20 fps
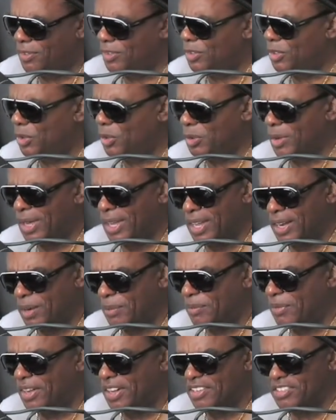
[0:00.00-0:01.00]
No
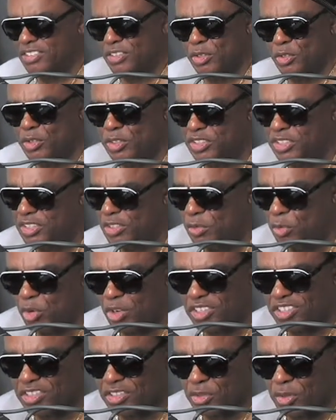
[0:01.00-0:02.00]
animosity
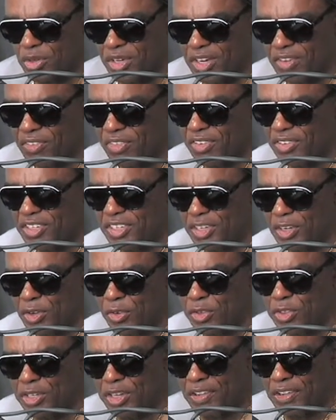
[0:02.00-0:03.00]
whatsoever.
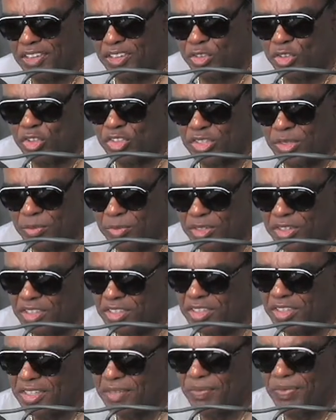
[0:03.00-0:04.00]
I do something
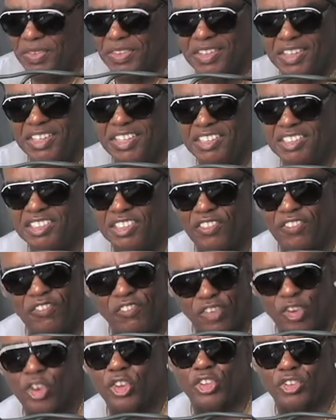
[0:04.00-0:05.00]
good, he's the
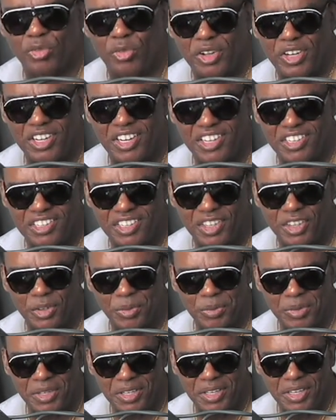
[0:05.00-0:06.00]
first one to tell.
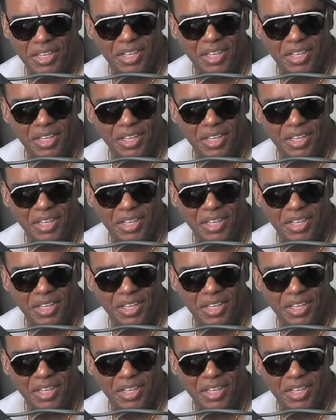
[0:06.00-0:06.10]
Yeah.